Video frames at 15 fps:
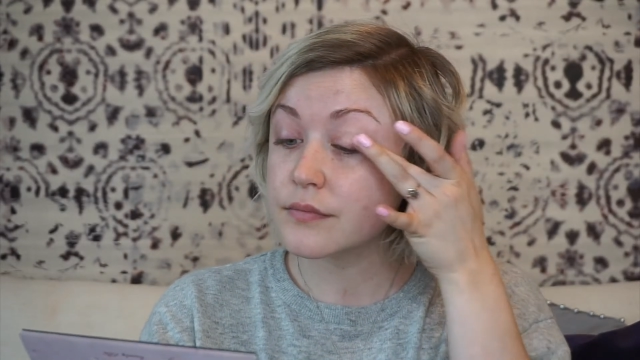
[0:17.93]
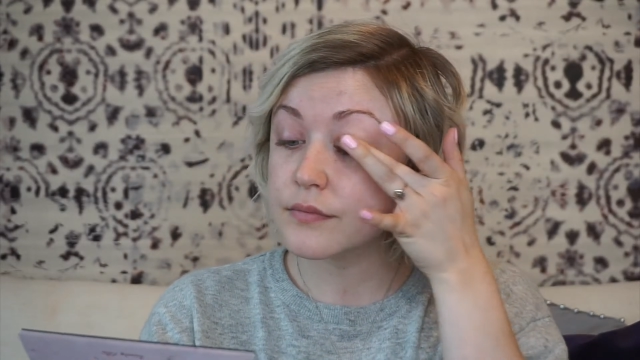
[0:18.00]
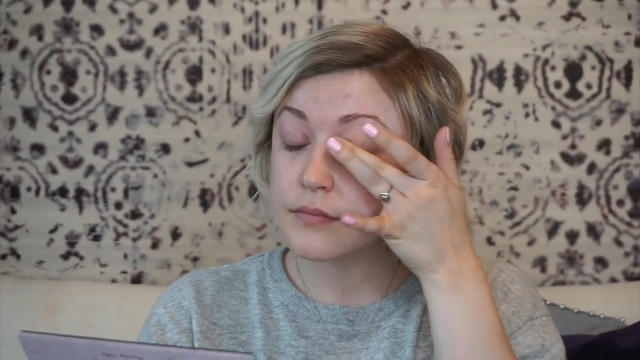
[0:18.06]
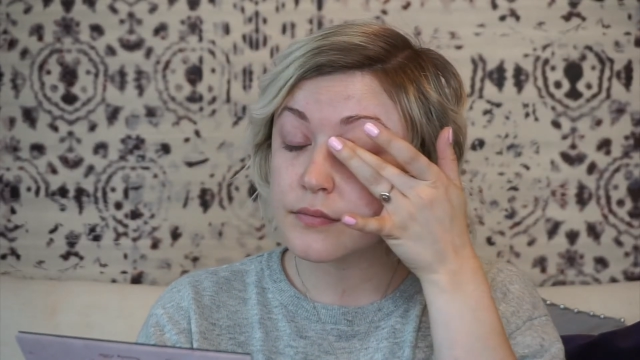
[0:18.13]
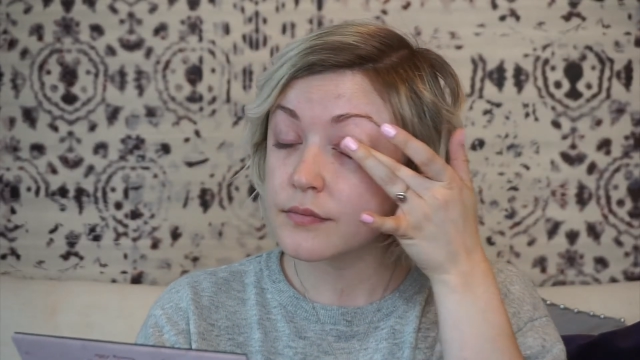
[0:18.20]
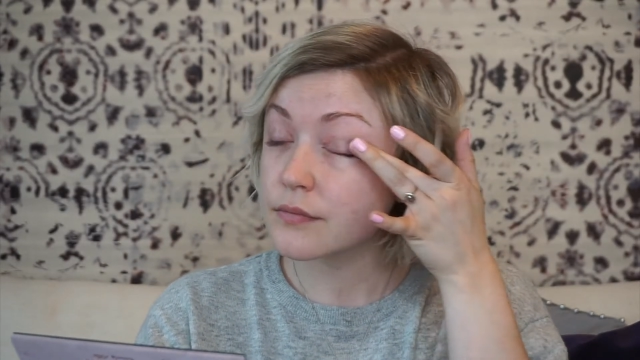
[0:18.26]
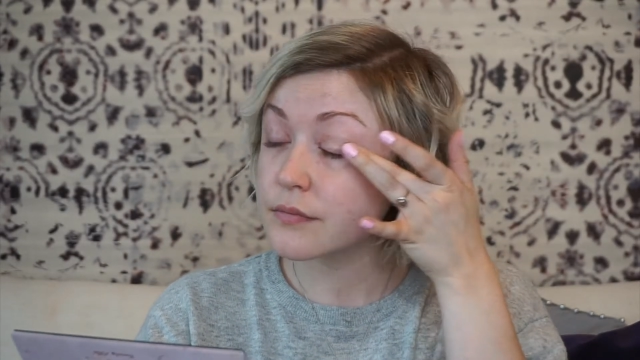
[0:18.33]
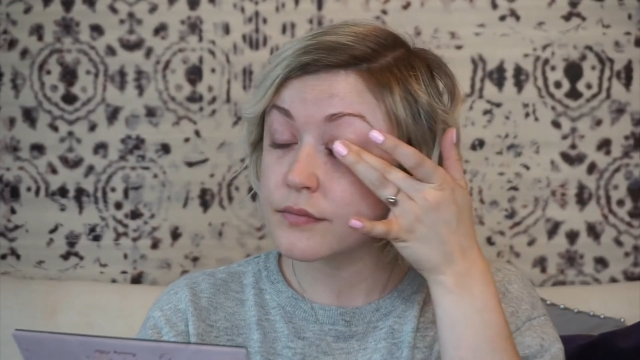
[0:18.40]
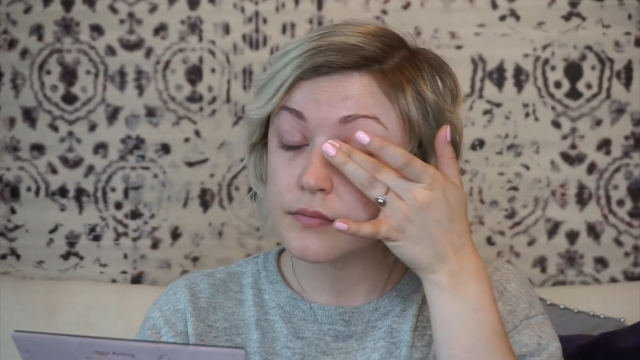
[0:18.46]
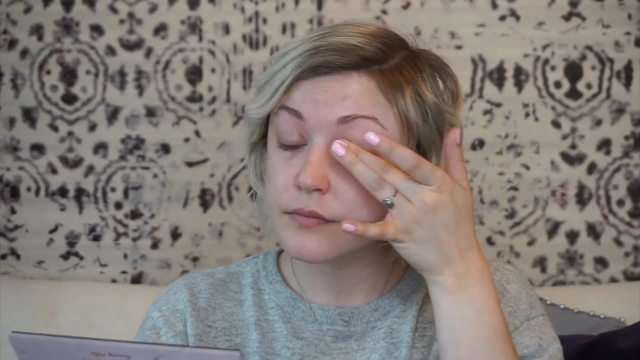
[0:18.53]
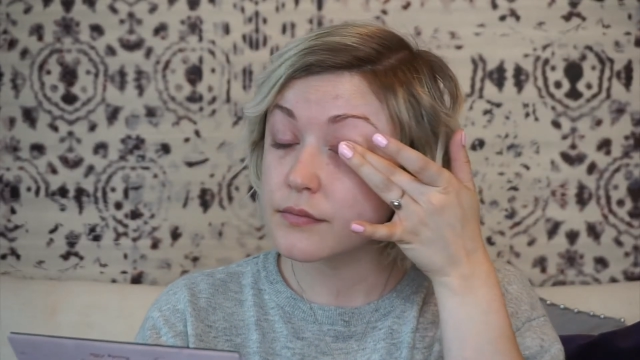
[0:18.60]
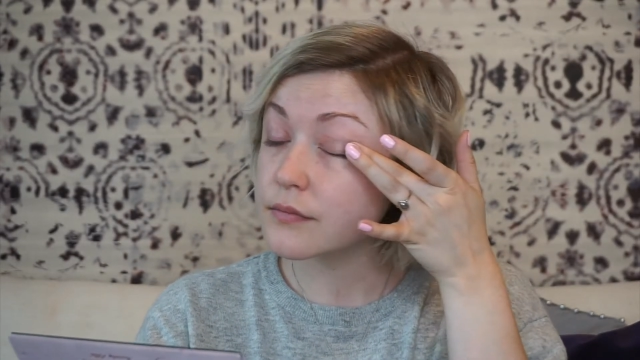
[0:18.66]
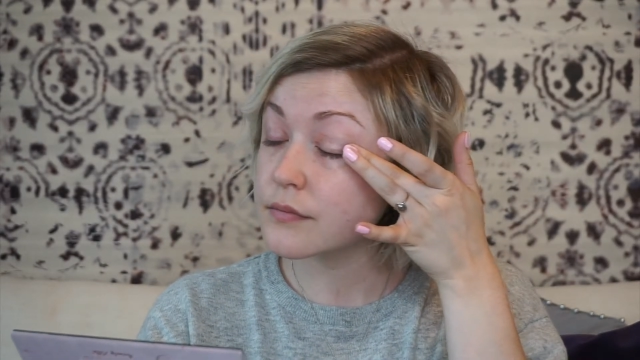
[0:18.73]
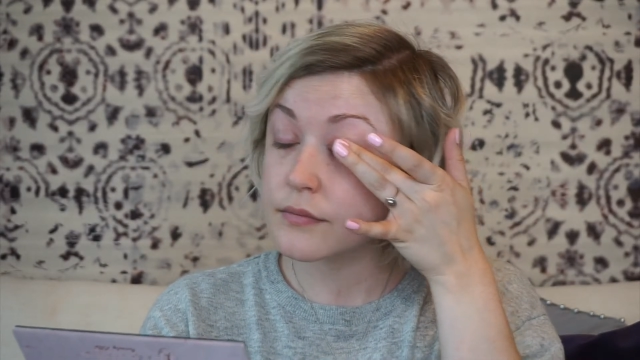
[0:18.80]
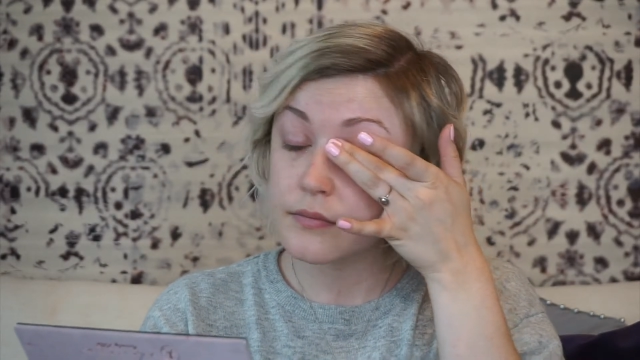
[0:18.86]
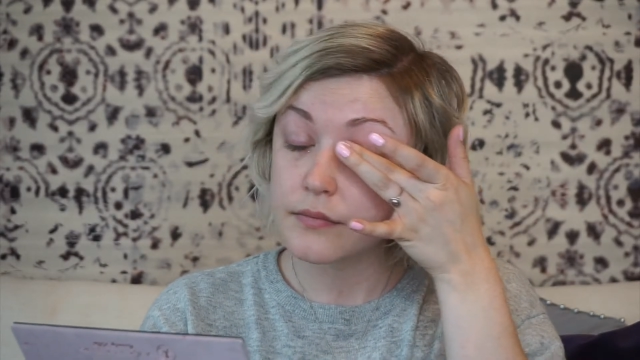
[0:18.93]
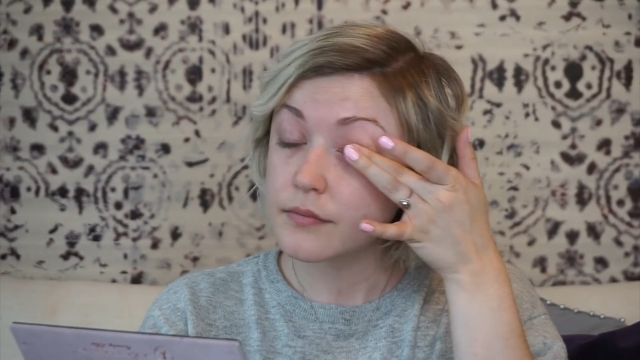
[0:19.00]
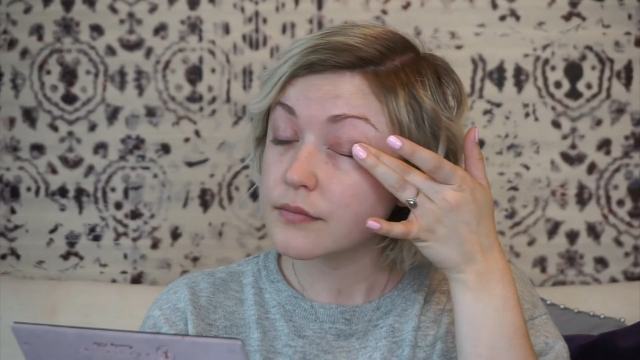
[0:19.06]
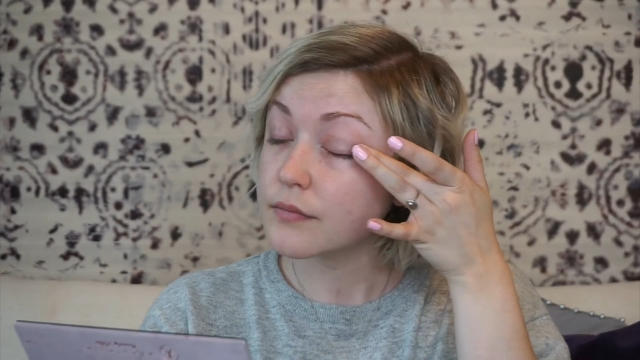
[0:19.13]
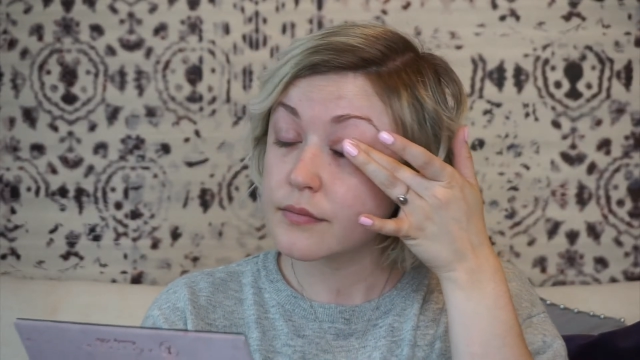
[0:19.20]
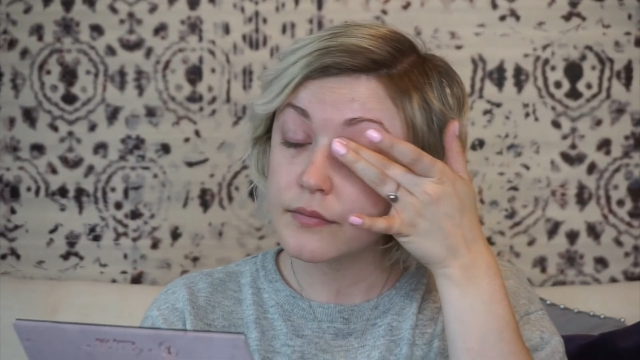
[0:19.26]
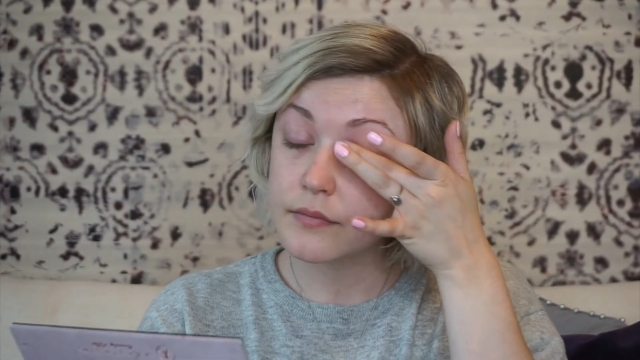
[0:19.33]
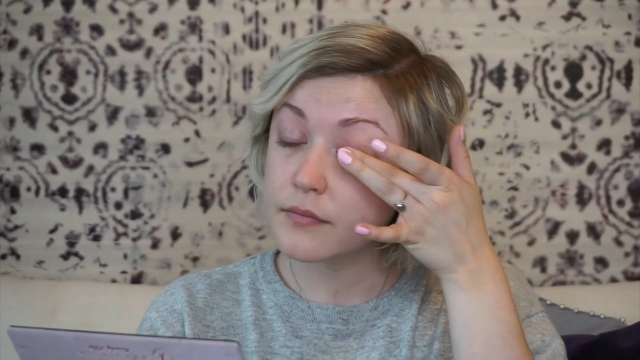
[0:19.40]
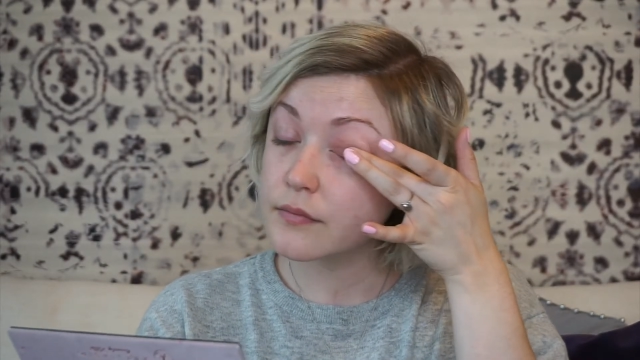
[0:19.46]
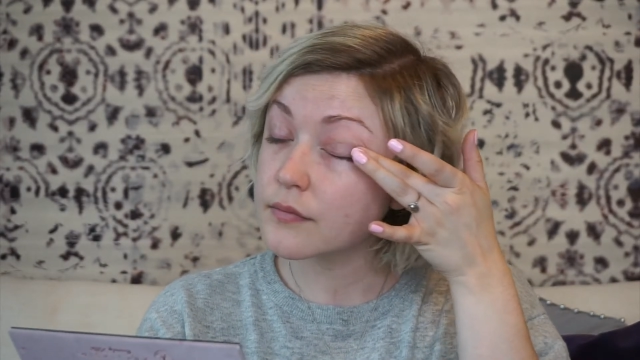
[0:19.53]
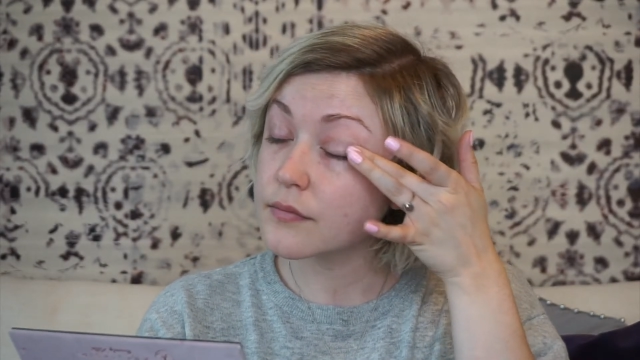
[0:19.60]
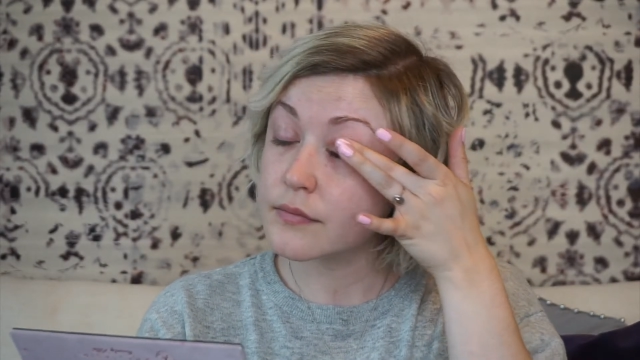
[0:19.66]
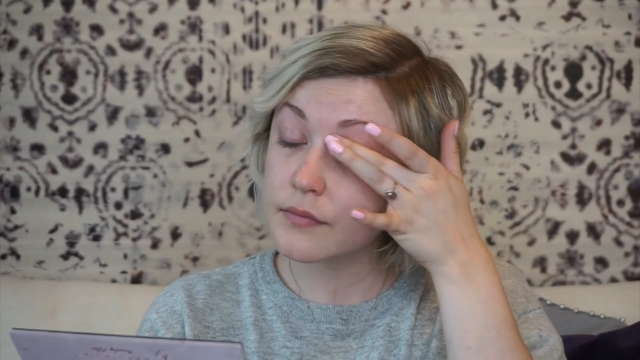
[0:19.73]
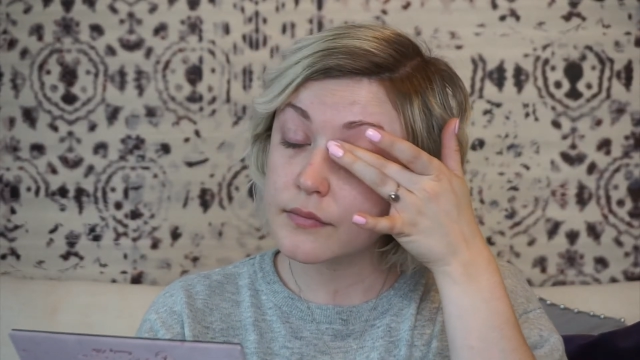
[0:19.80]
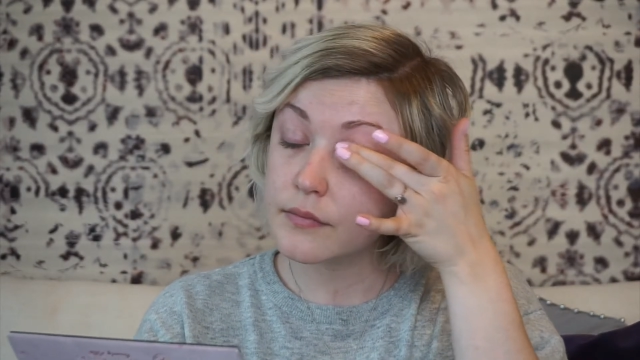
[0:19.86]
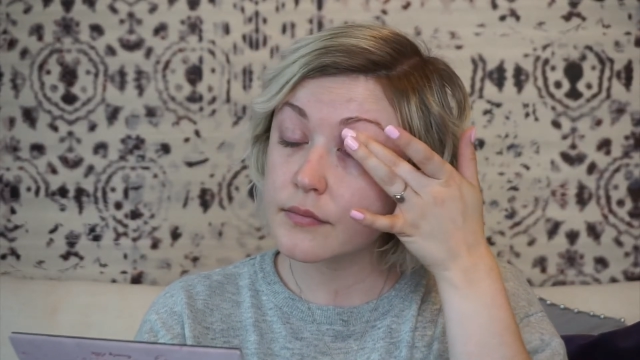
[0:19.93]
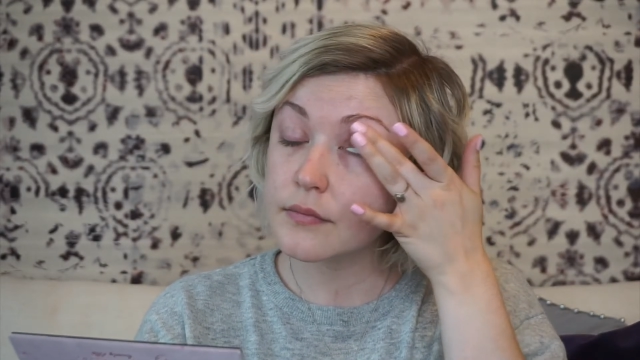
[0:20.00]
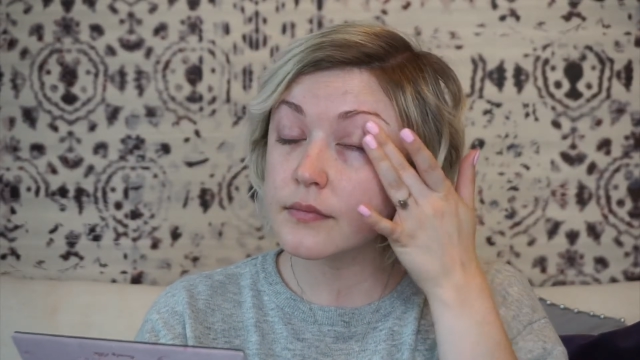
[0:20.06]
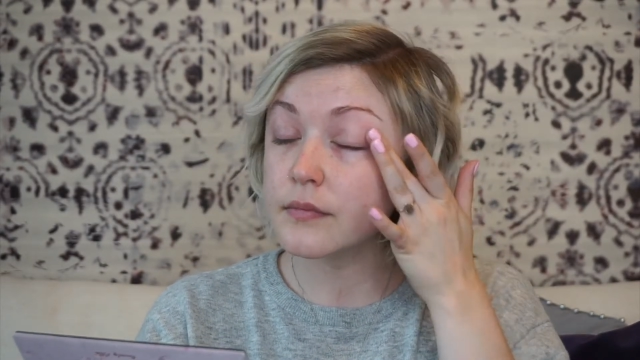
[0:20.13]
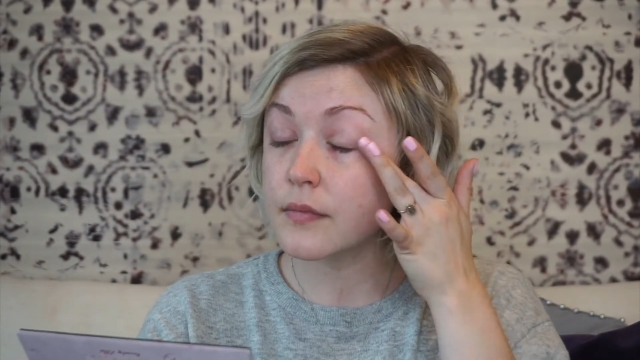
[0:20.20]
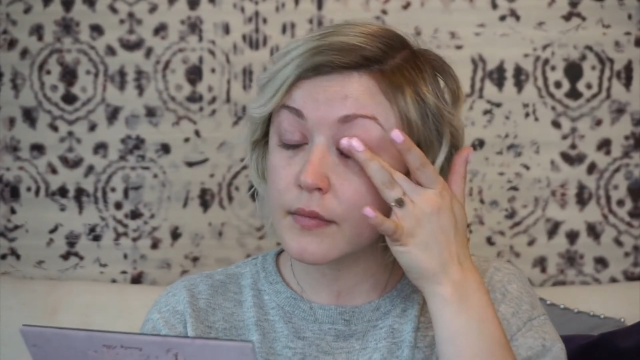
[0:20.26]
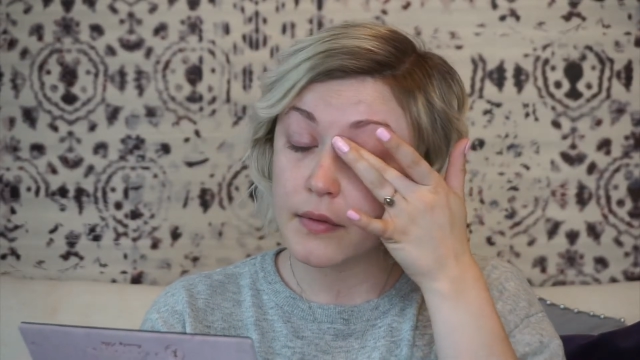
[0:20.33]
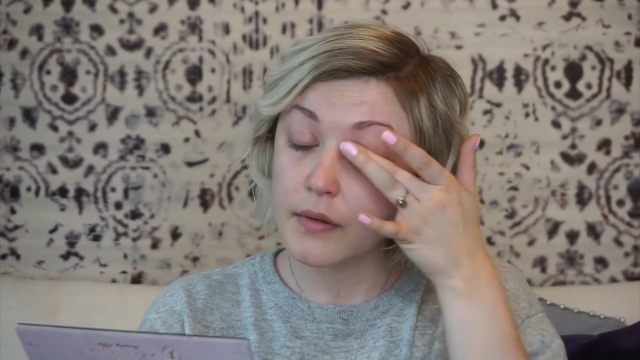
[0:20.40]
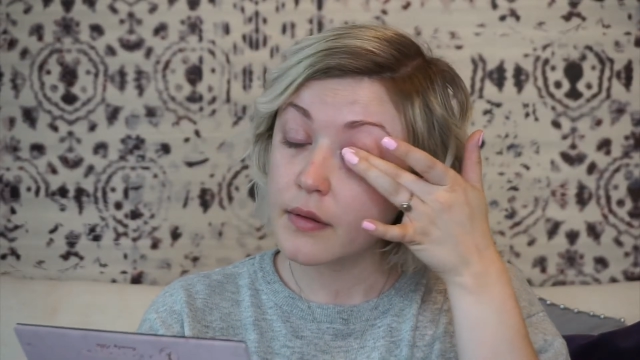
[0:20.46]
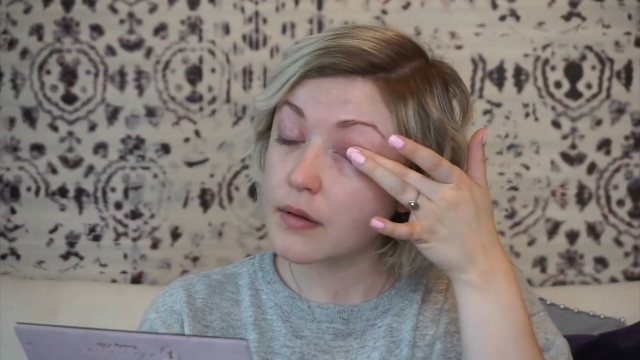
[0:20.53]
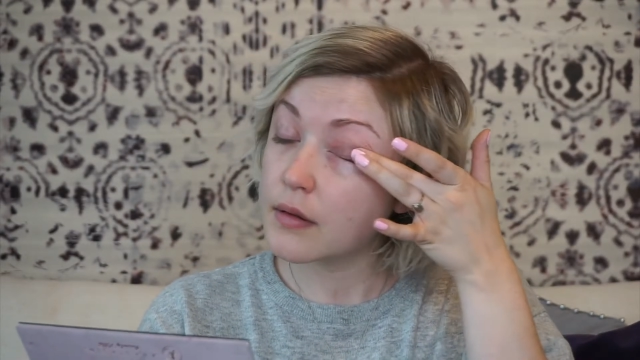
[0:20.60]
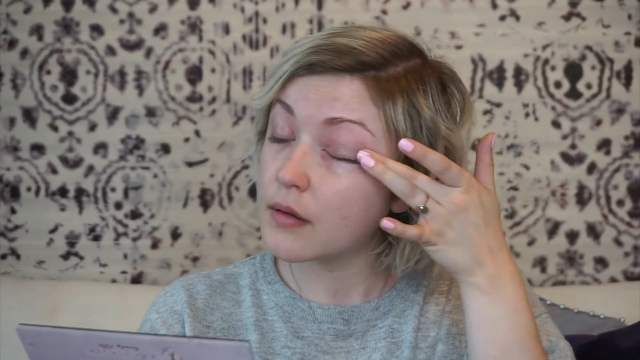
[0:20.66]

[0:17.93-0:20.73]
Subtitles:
without having it crease as I wear it throughout the day.